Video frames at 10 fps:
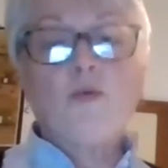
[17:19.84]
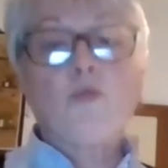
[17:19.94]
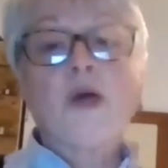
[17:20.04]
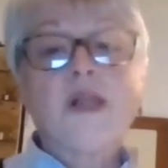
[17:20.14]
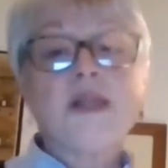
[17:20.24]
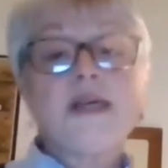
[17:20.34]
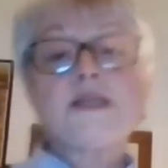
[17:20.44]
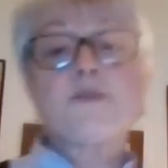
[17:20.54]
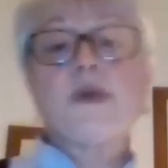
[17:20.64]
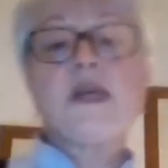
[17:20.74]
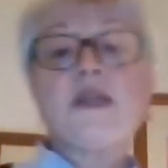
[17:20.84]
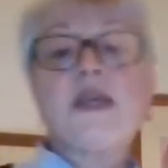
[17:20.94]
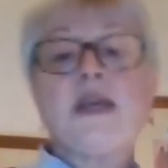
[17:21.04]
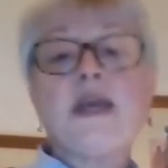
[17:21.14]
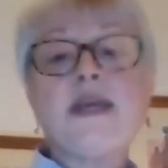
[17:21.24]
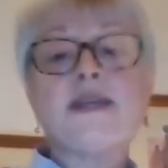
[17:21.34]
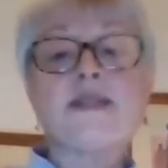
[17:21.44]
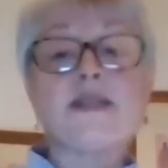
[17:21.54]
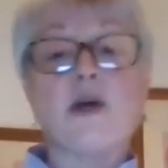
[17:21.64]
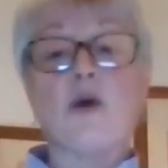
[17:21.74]
Will this be the
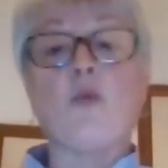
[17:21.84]
Easter